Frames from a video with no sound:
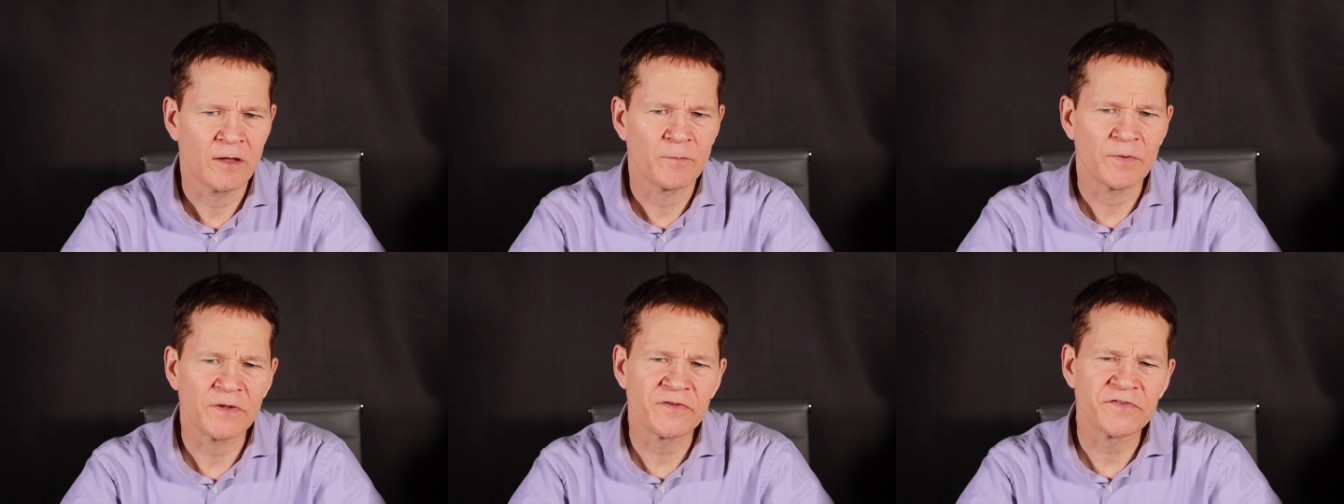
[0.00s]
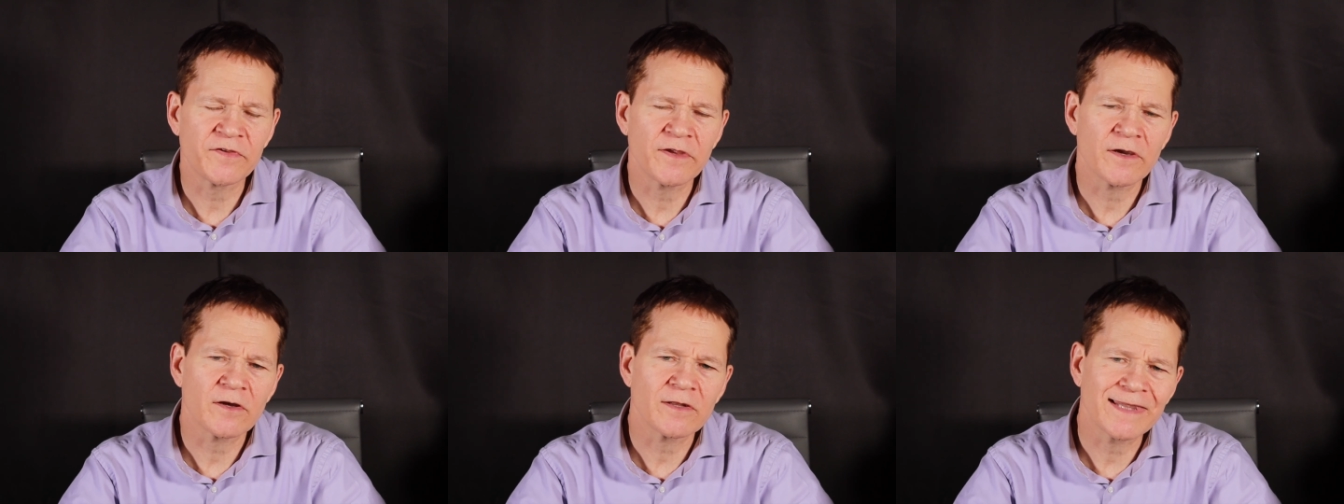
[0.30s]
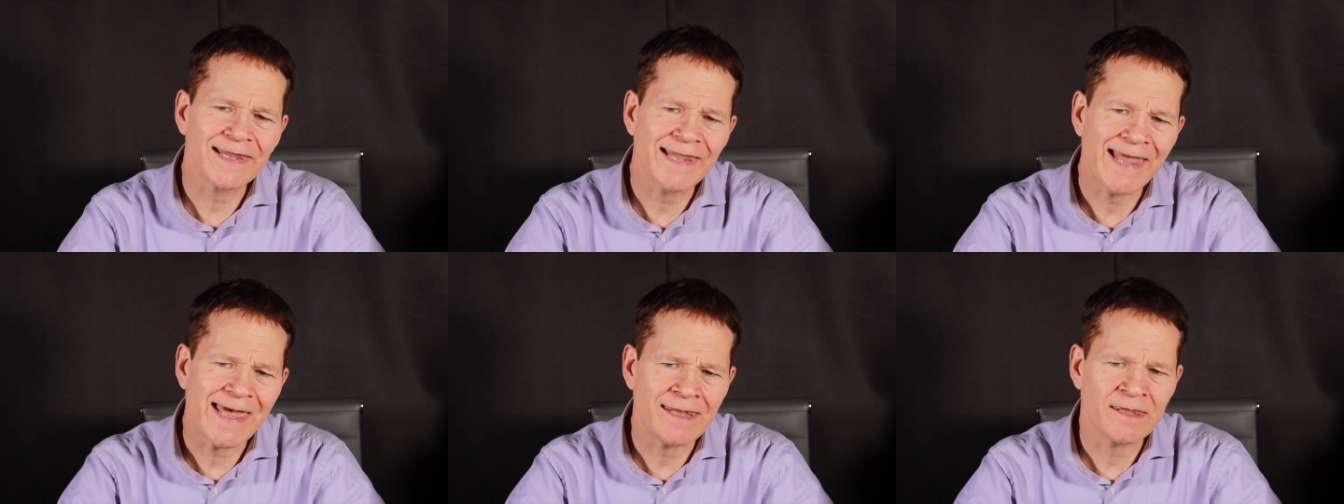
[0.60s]
but still
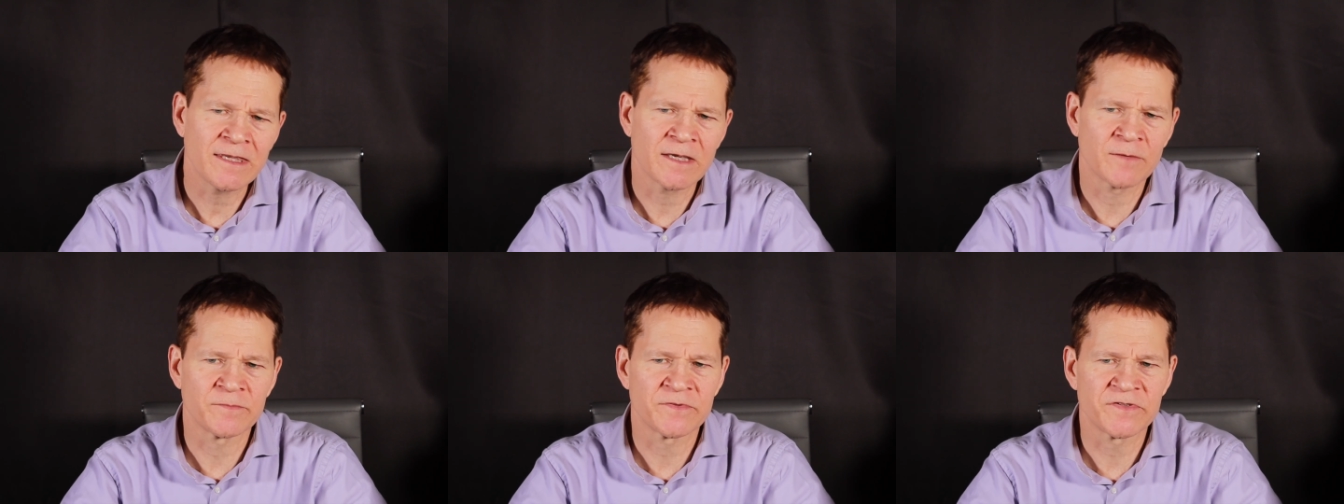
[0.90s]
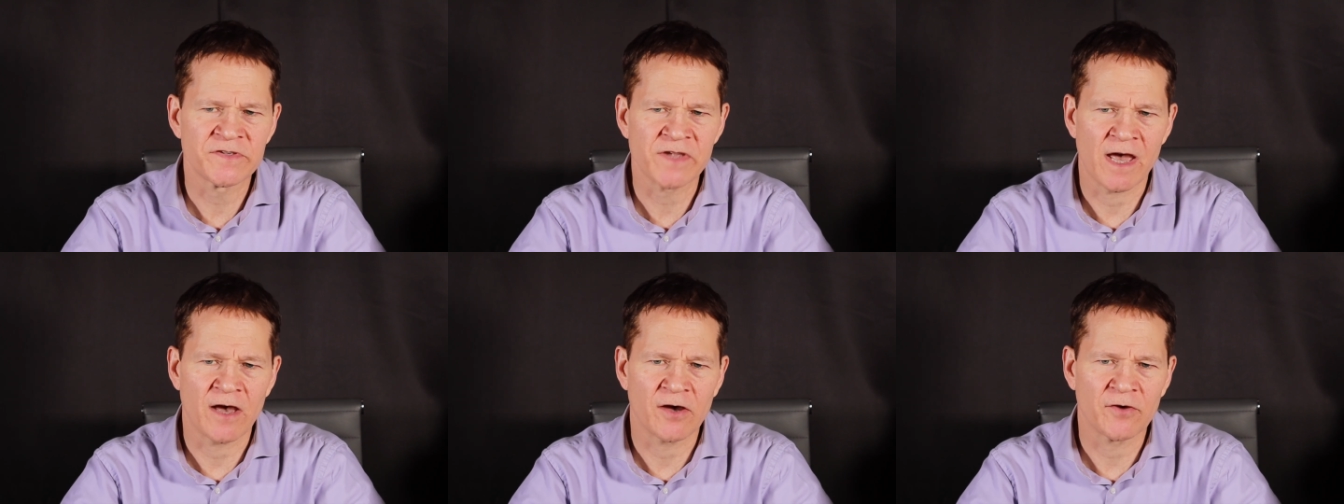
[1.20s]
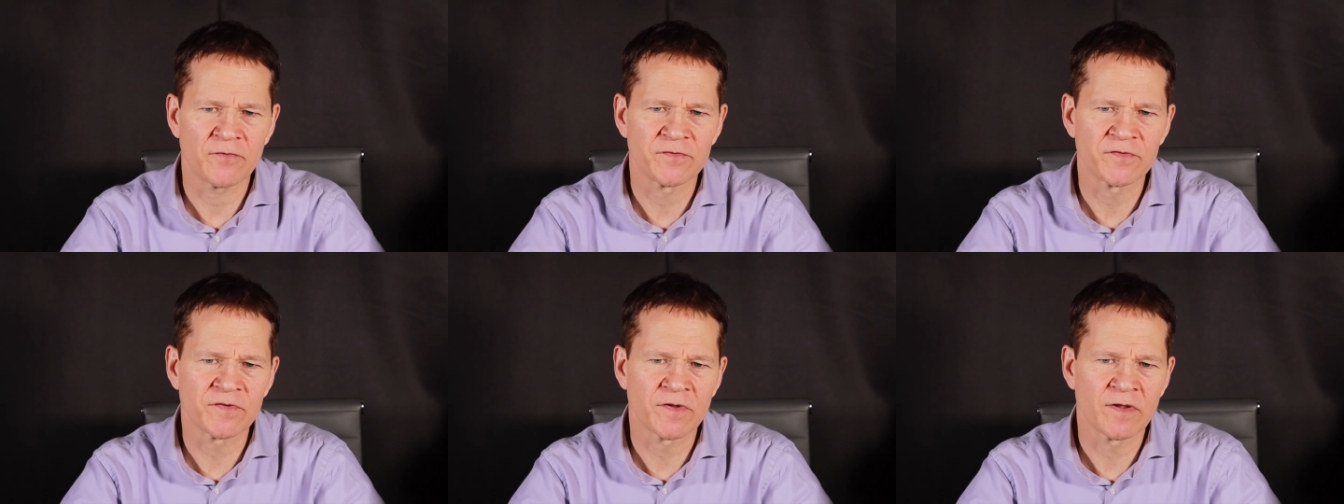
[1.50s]
lend
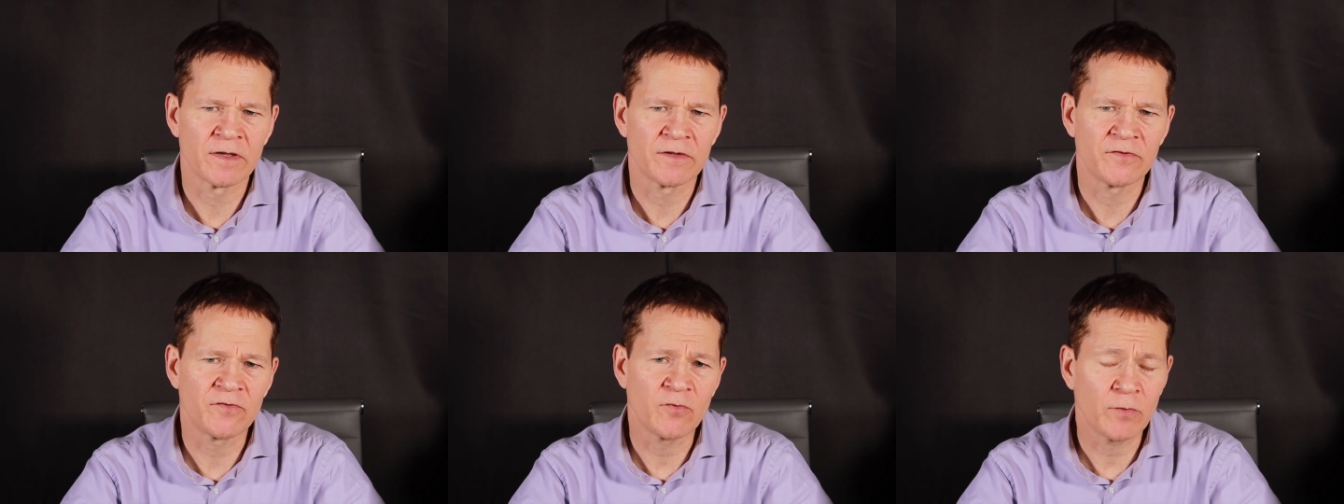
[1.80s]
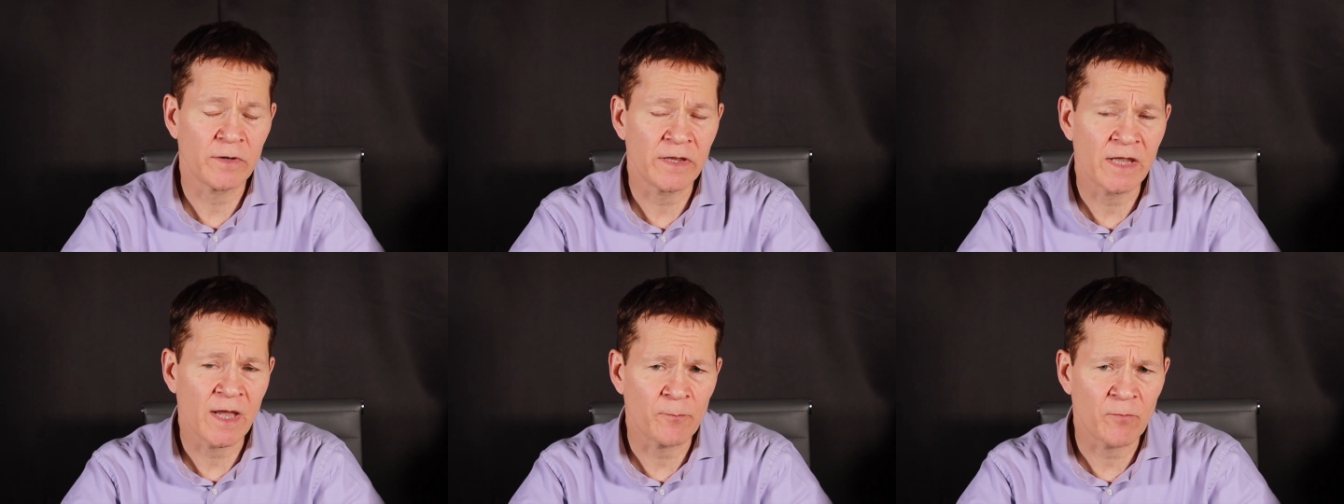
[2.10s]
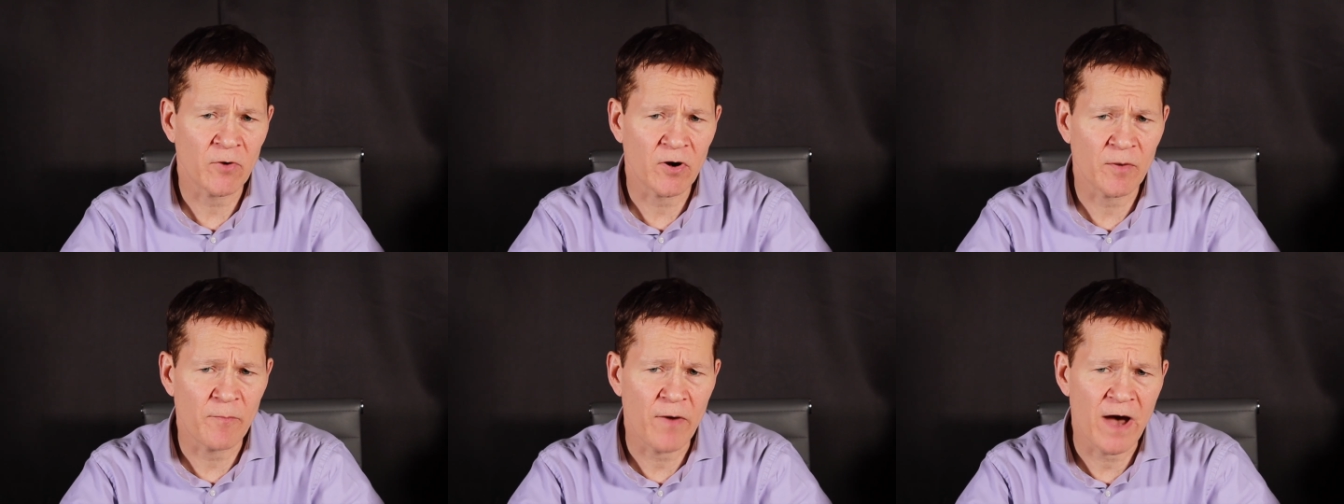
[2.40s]
themselves to a
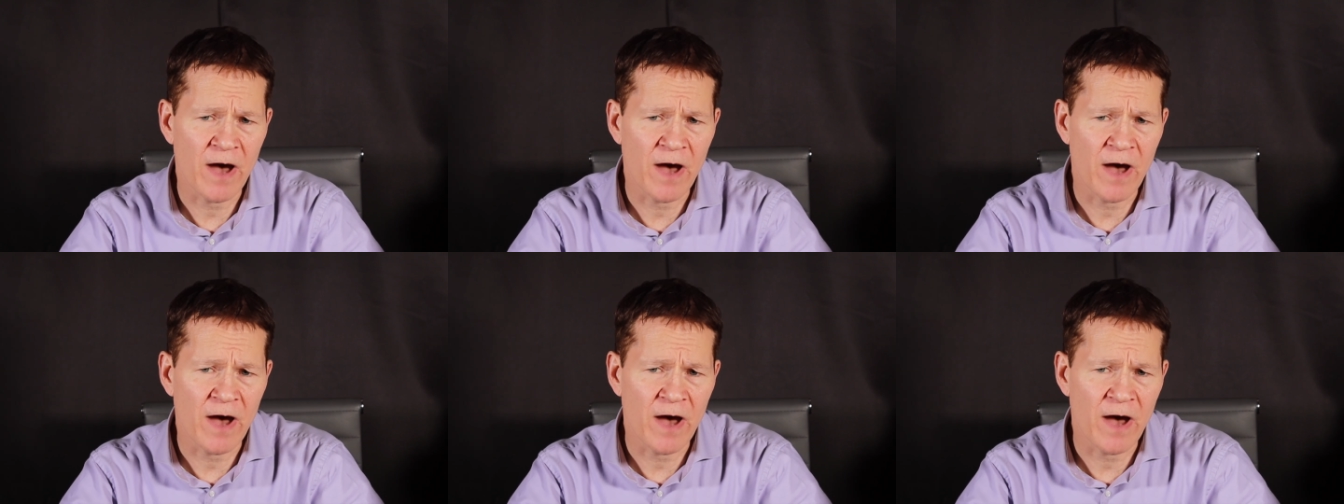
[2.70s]
number of